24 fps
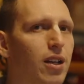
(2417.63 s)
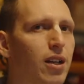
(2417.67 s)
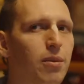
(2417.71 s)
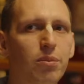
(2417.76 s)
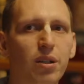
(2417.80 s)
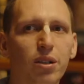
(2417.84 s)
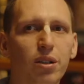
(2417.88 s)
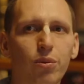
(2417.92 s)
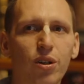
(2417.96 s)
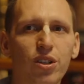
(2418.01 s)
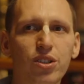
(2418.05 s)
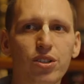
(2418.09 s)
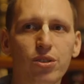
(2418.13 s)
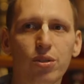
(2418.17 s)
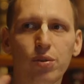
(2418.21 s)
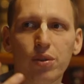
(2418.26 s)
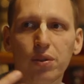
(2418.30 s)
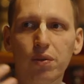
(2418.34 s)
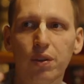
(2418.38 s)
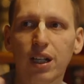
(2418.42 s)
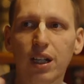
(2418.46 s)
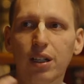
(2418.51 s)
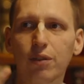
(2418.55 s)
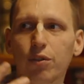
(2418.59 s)
But once you
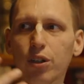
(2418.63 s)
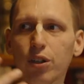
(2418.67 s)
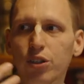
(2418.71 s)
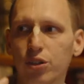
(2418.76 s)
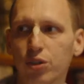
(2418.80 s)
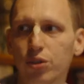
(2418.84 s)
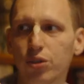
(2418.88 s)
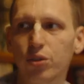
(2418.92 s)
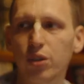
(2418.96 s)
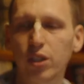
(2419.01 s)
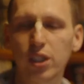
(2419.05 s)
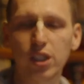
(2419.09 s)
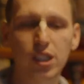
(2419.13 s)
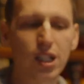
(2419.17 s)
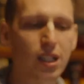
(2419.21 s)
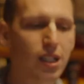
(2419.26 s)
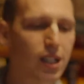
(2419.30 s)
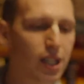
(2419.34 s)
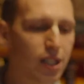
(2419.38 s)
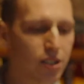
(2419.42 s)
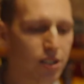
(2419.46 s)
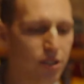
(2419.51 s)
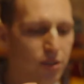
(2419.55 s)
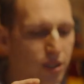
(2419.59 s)
reflect what you're doing, then
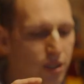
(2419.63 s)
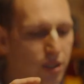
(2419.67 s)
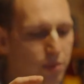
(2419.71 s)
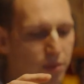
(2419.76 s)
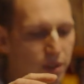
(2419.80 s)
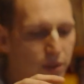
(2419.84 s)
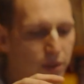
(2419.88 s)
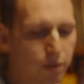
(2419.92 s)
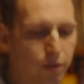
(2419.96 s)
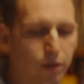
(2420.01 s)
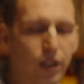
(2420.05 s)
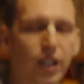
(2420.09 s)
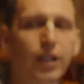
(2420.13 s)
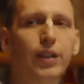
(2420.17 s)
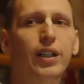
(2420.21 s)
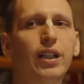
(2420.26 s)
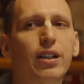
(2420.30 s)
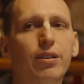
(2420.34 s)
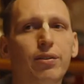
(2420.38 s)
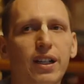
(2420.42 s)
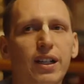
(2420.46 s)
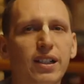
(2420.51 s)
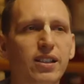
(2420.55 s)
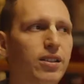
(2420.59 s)
actually you can be very
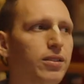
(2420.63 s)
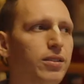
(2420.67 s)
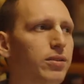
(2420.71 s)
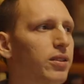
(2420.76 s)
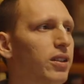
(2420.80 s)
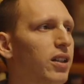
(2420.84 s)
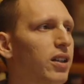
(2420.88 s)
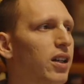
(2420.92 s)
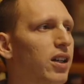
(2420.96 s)
effective.